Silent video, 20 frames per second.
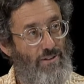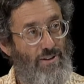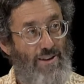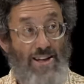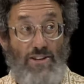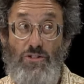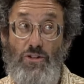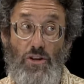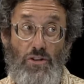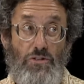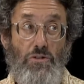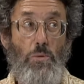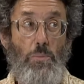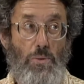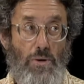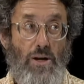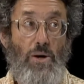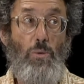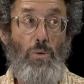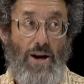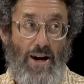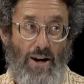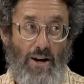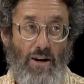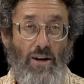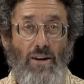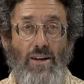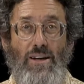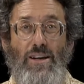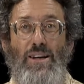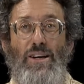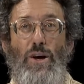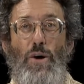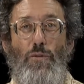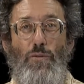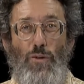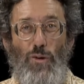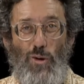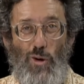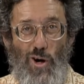That's also pretty rare
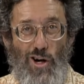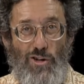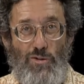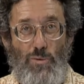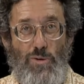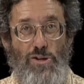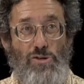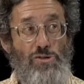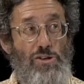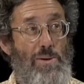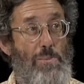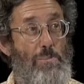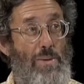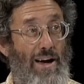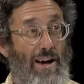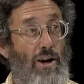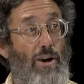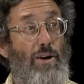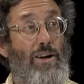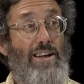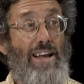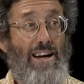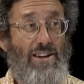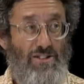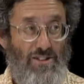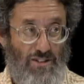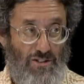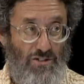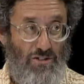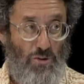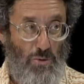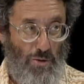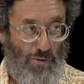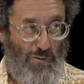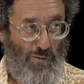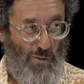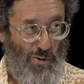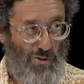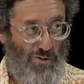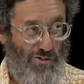for laws. We usually eh, beg our eh, electeds to
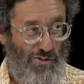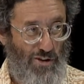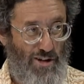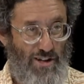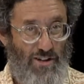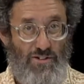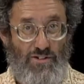enforce laws.